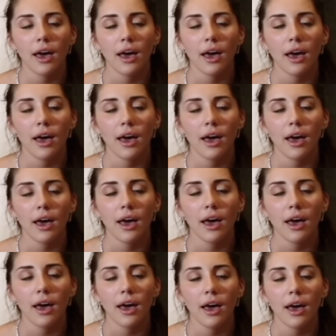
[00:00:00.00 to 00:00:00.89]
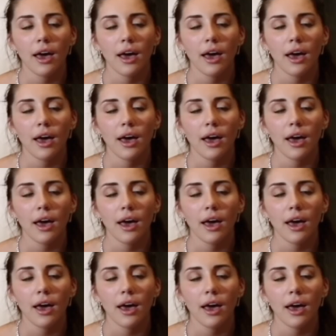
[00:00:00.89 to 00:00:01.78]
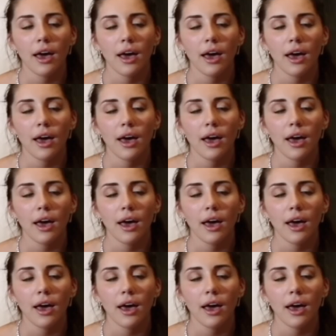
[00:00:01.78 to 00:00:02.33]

(silent)